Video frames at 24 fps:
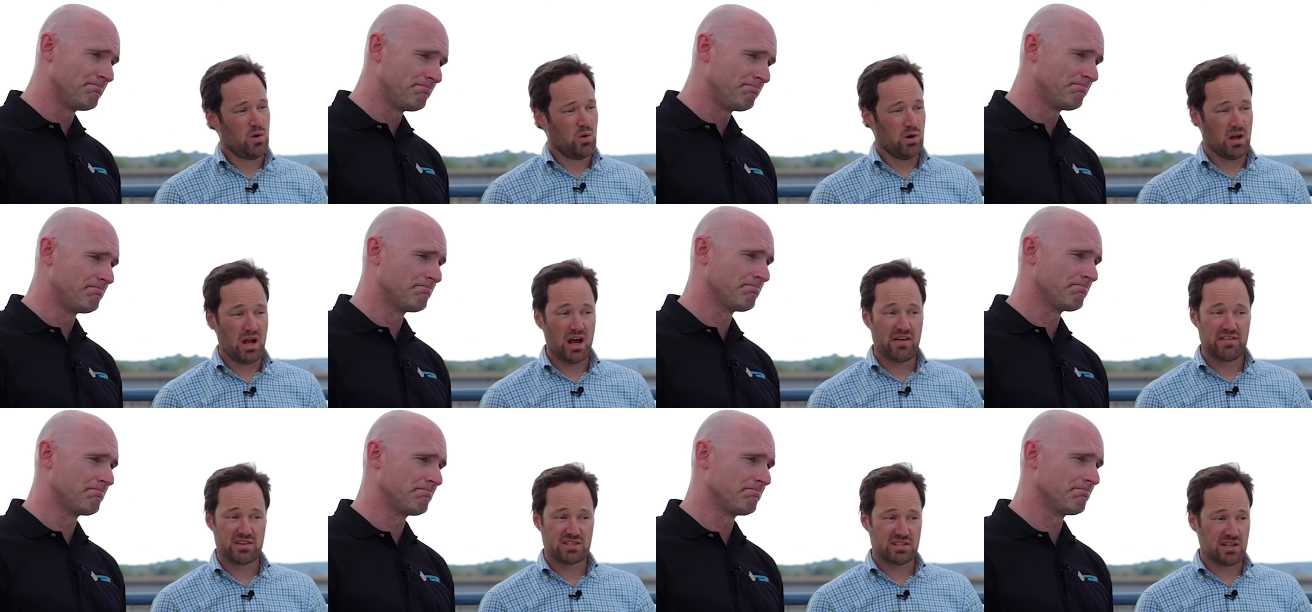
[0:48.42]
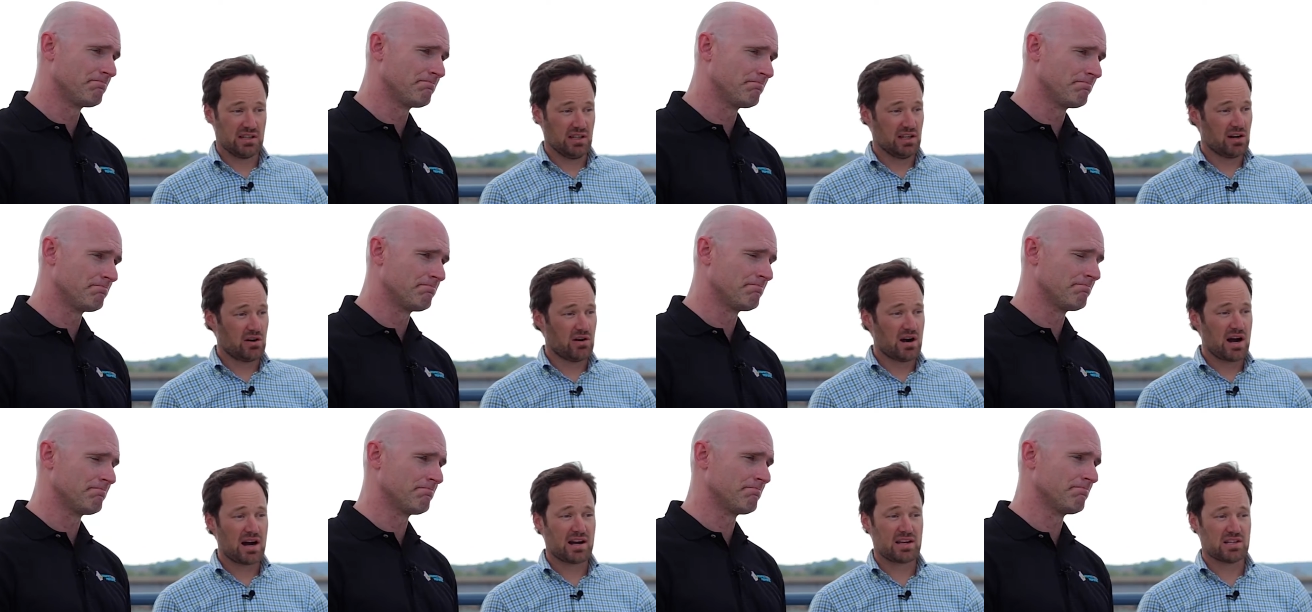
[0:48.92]
Speaker 1: Well, obviously Little
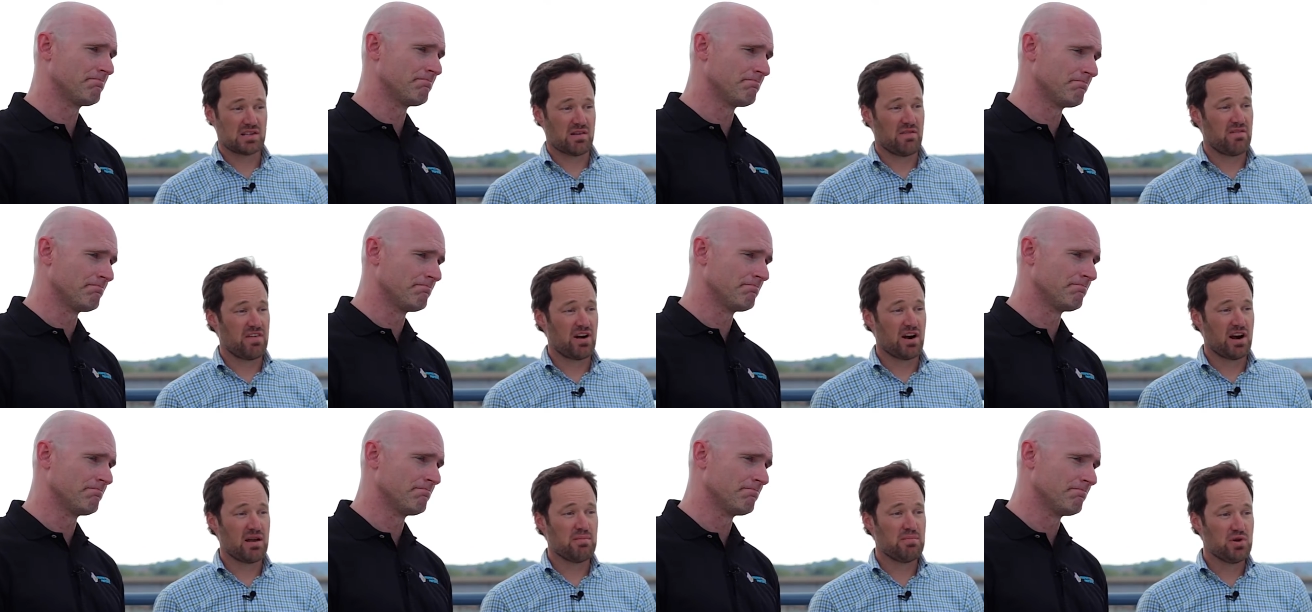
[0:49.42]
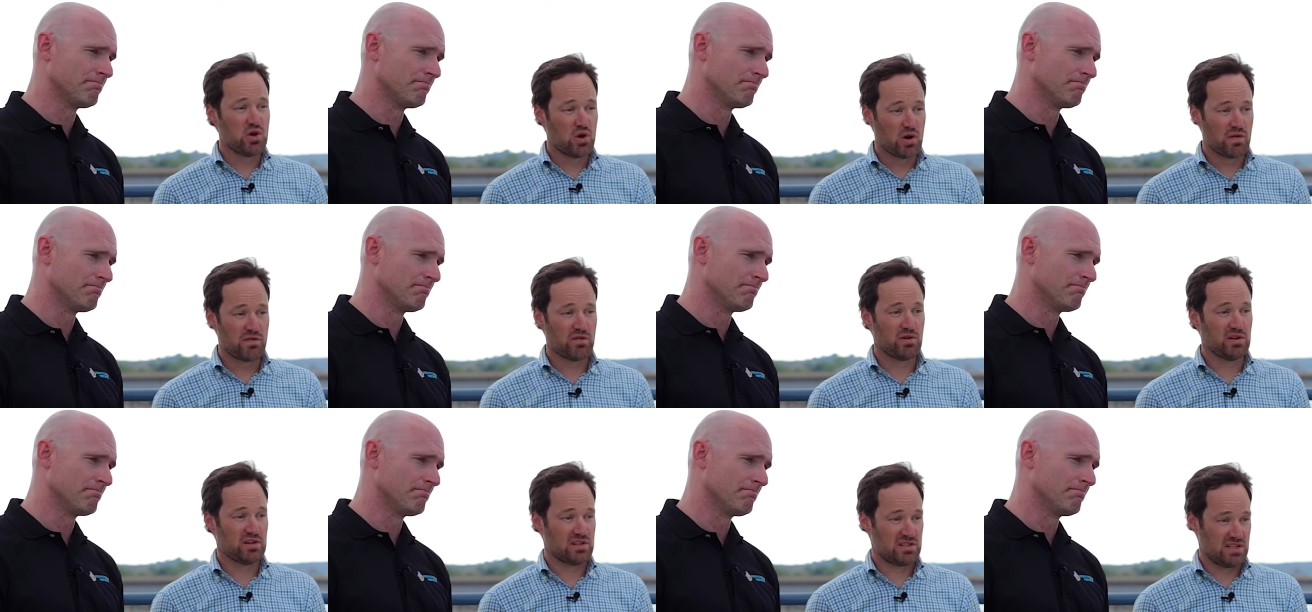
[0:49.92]
Rock is a very
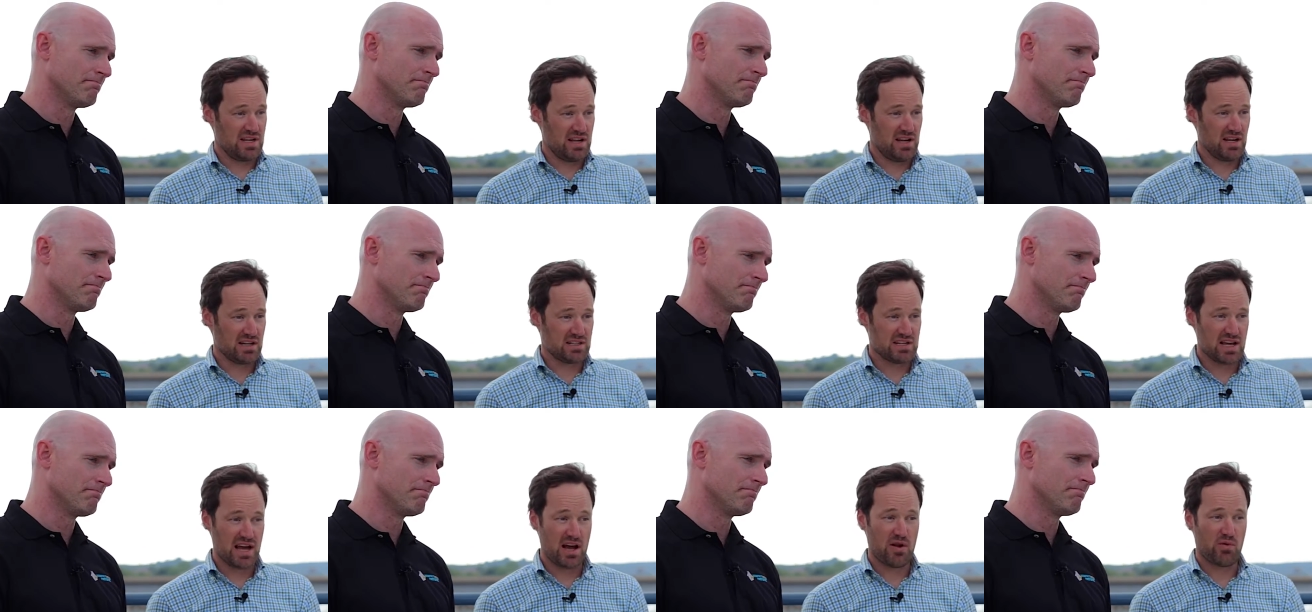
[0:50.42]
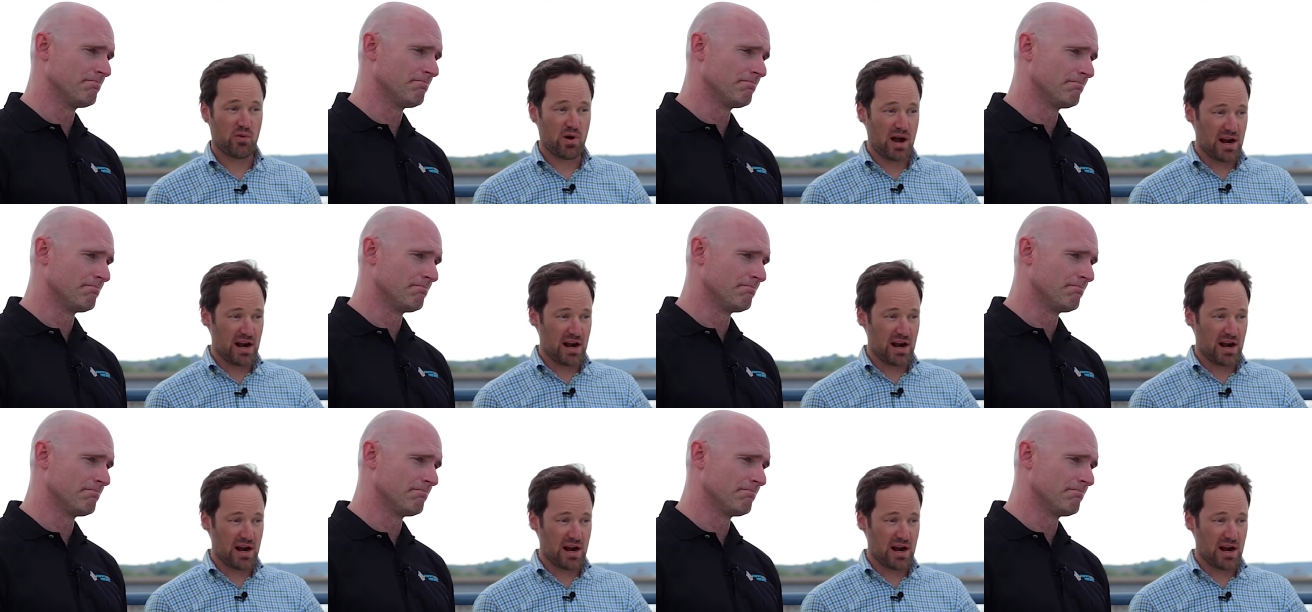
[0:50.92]
beautiful and scenic town